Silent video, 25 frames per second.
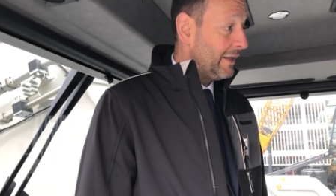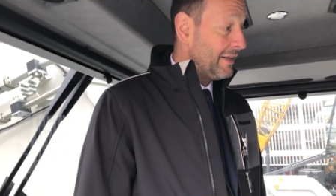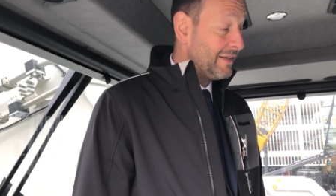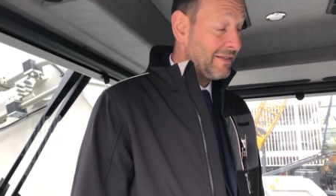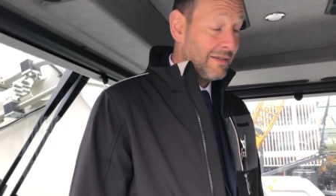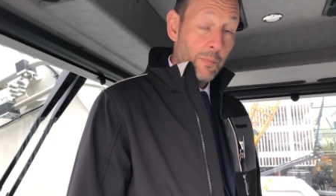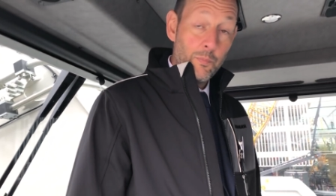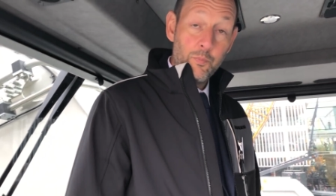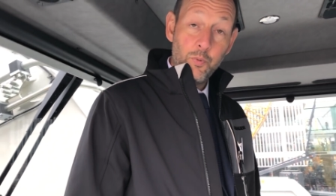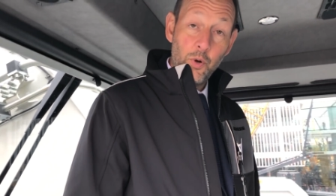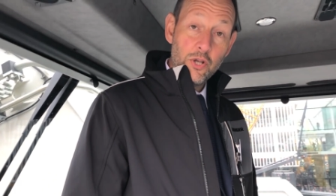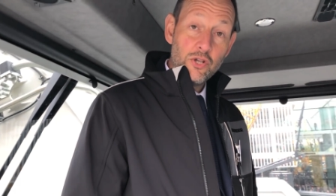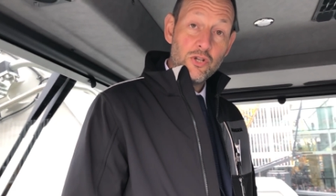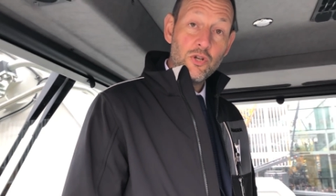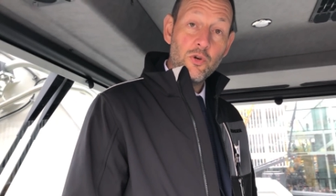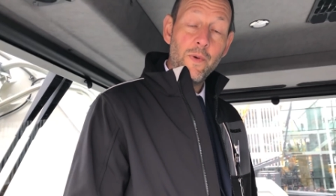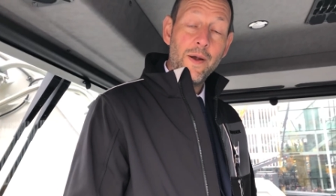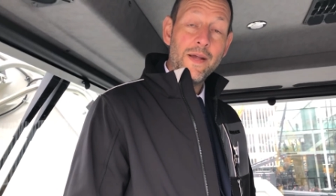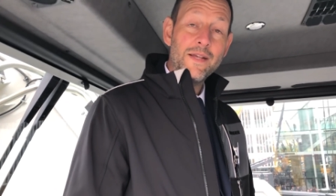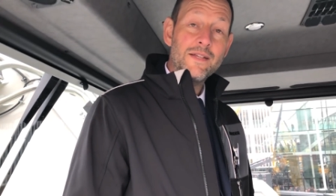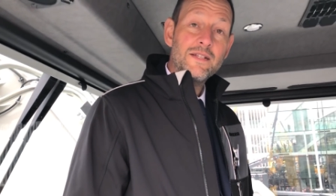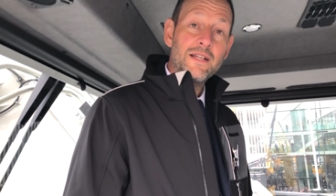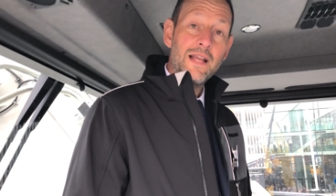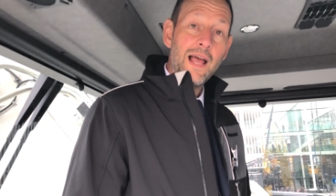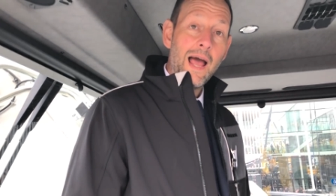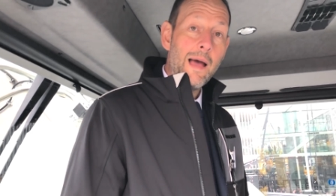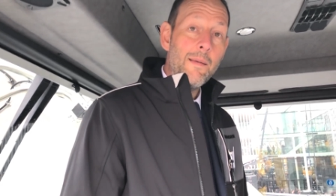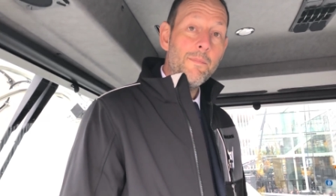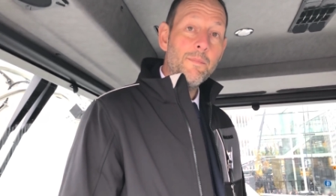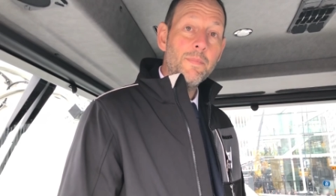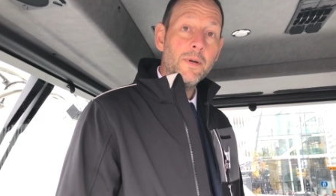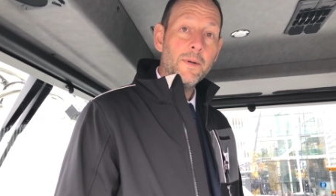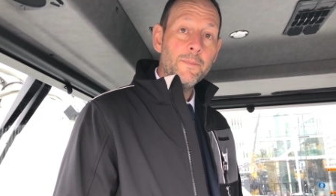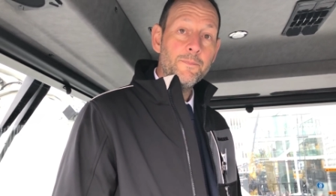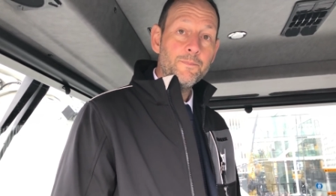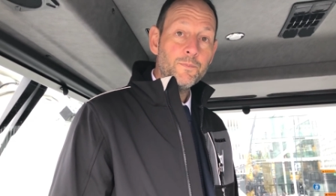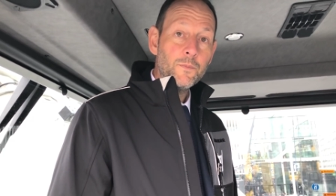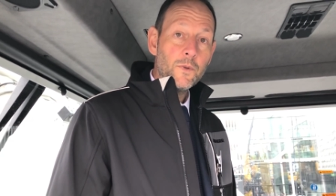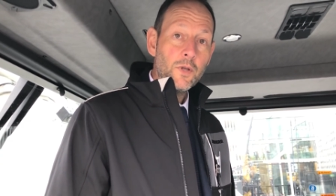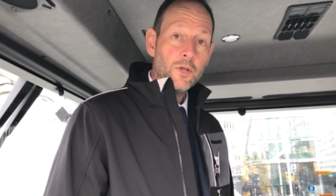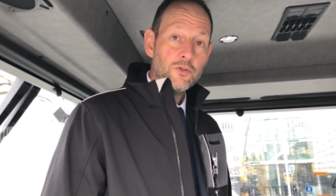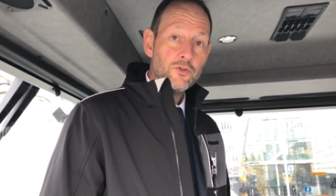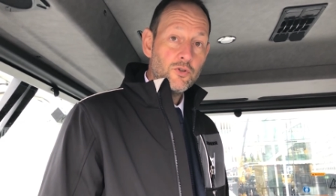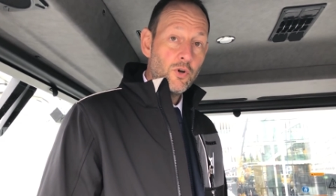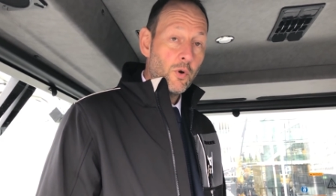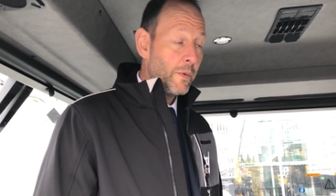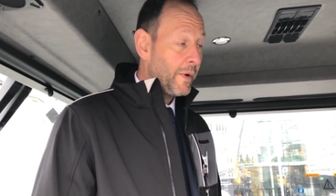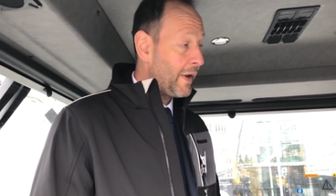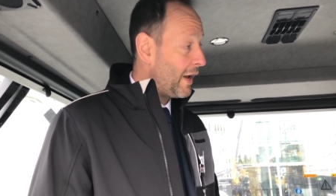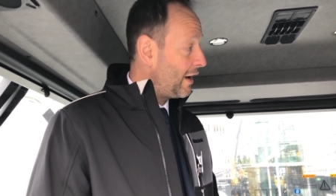It's a pressurized cab,
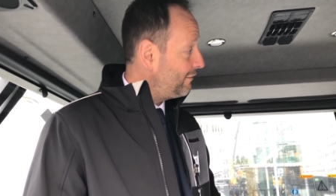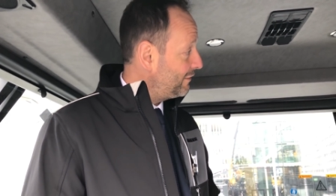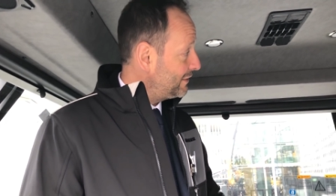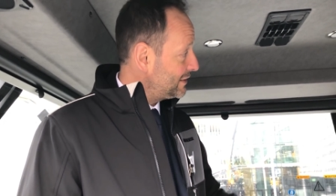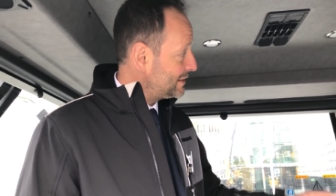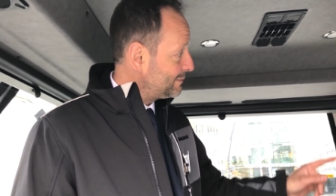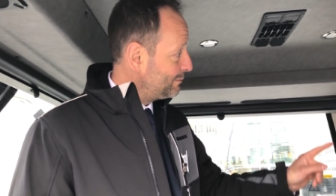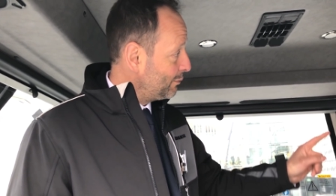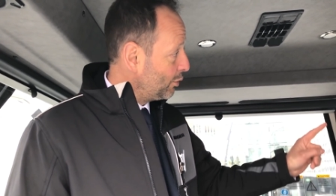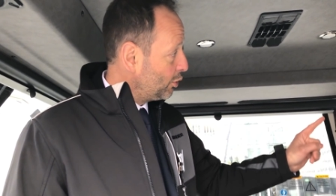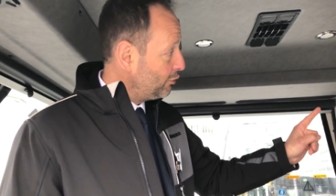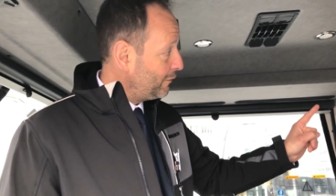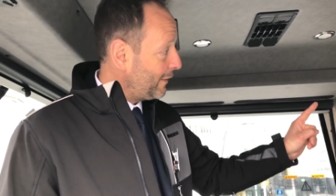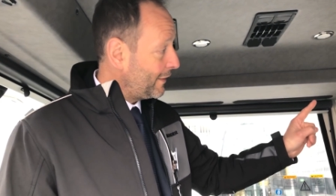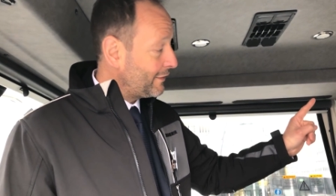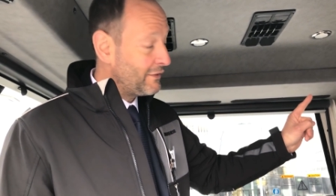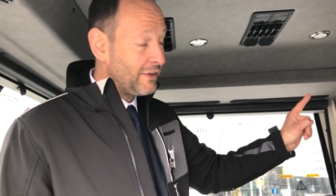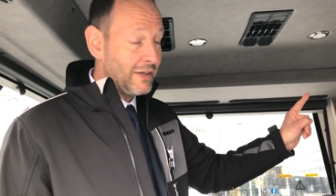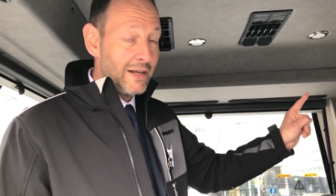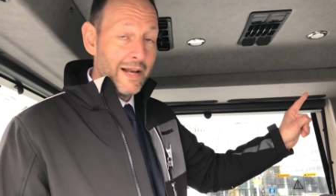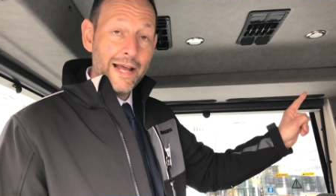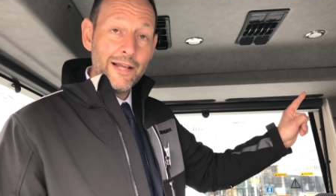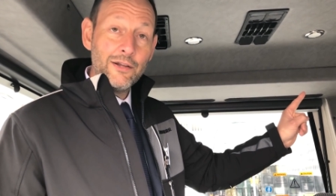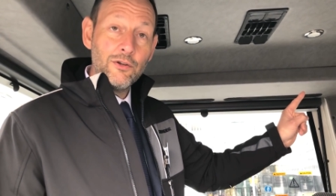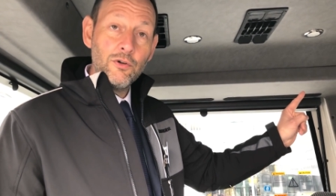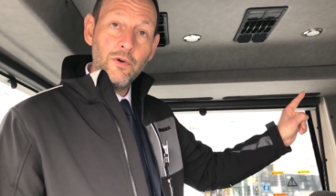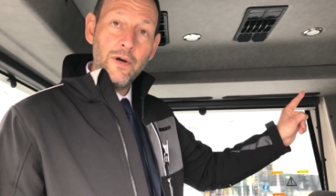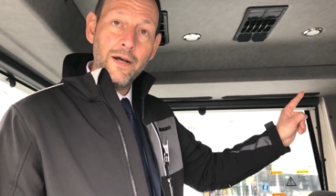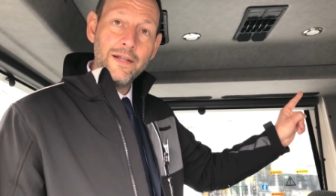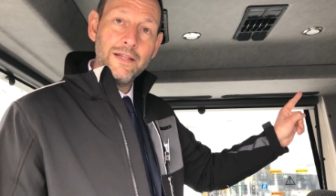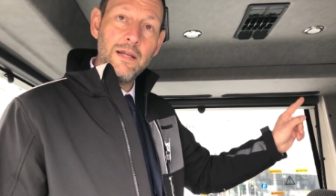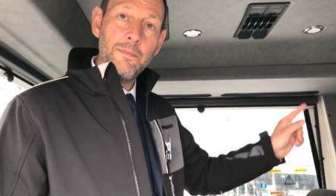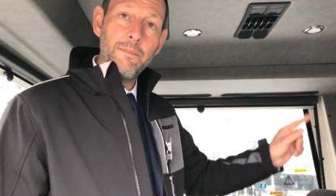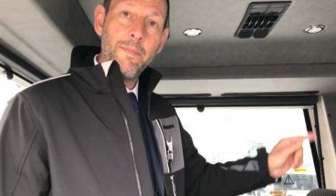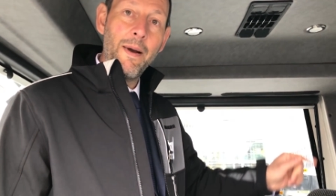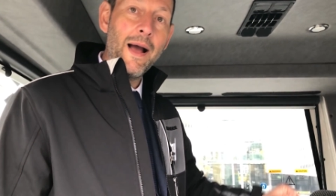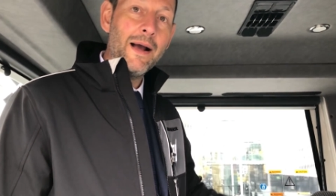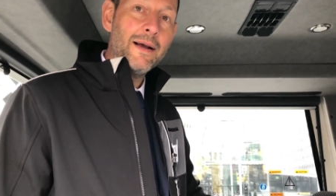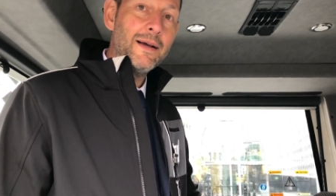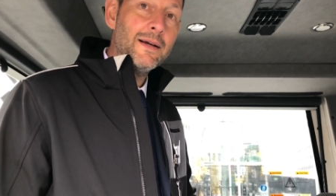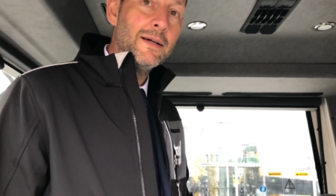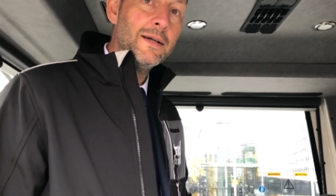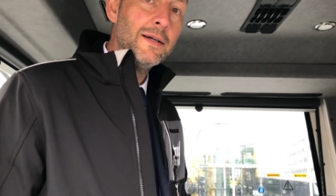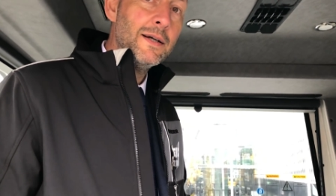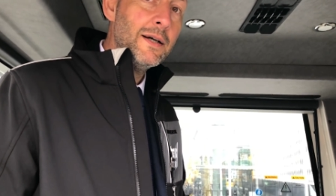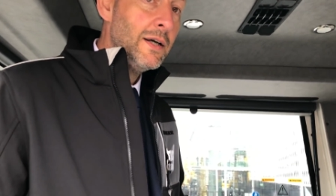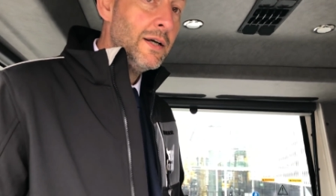so we have a small ventilator at the back